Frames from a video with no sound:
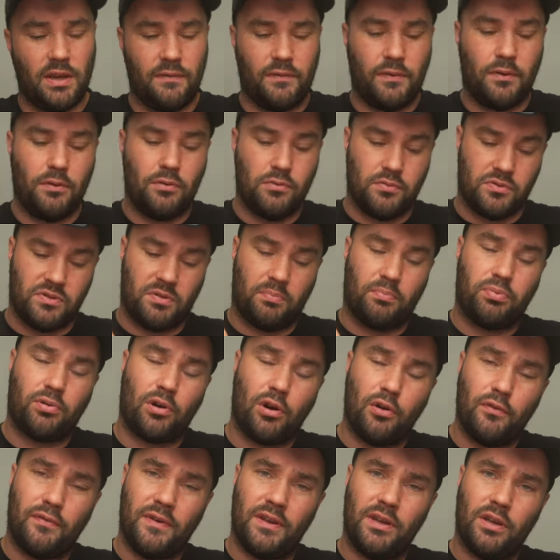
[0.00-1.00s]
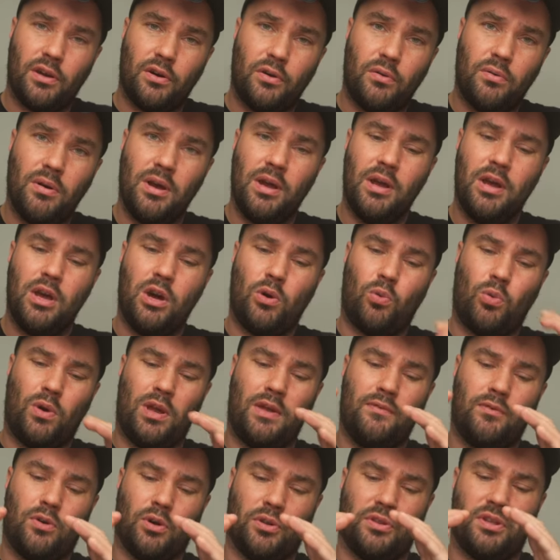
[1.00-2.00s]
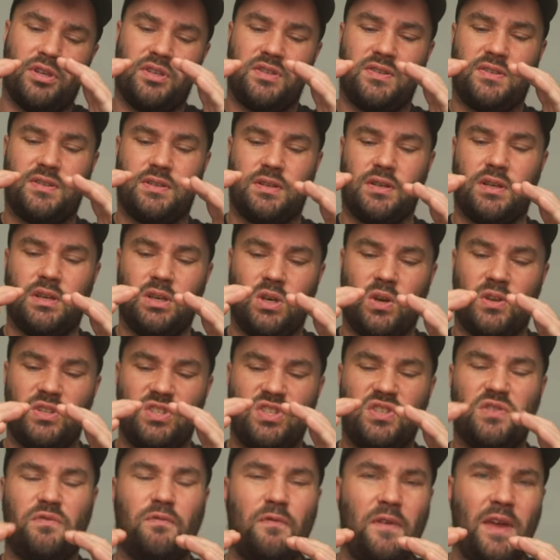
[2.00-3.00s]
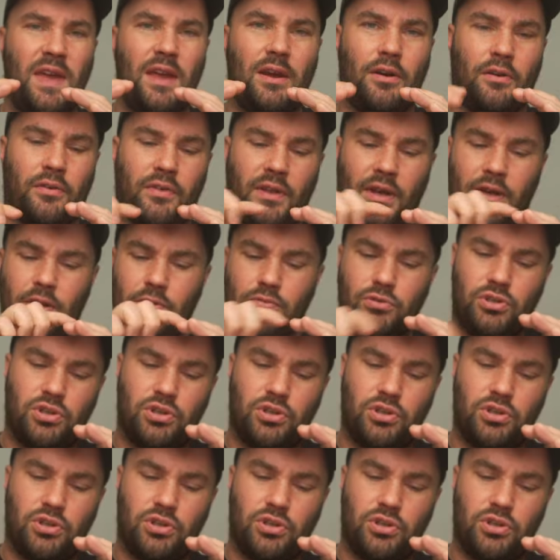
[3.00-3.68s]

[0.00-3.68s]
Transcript: If you use the Pro Video where you've got this sphere that you